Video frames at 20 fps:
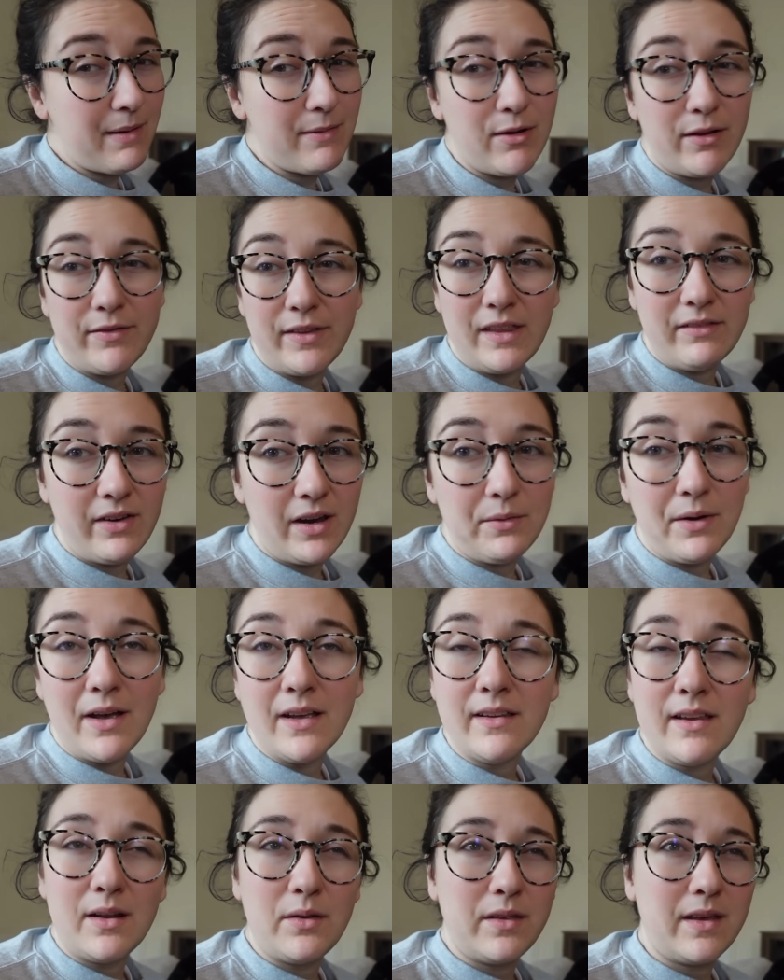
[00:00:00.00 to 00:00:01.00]
I'm not feeling very well,
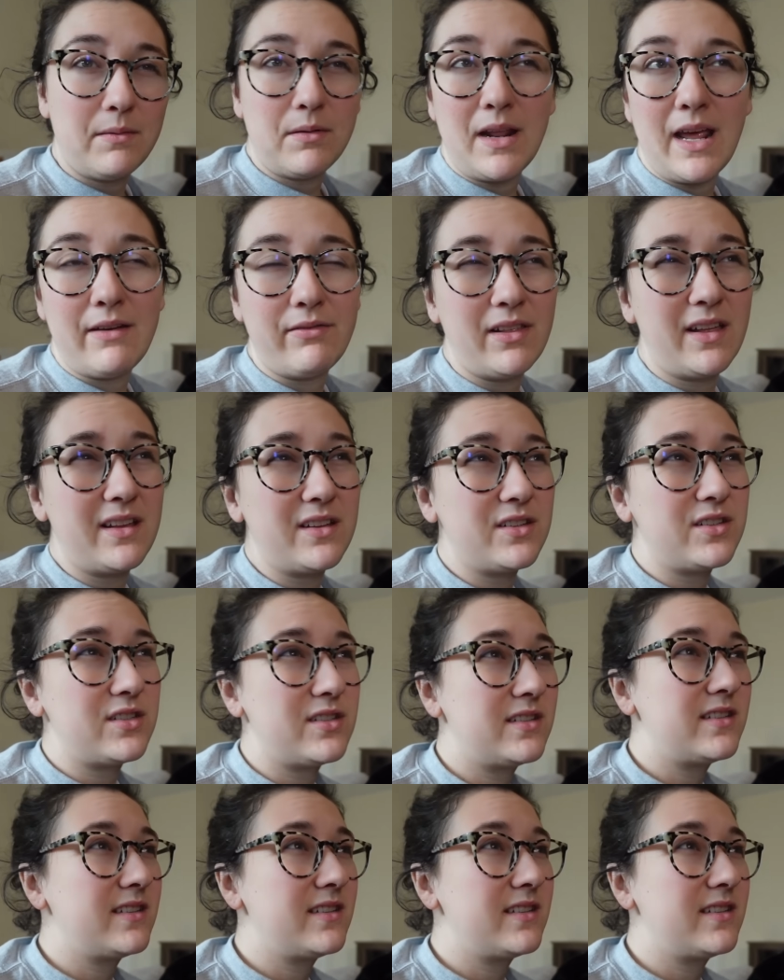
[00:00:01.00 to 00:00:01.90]
so I don't think I'm going to have lunch.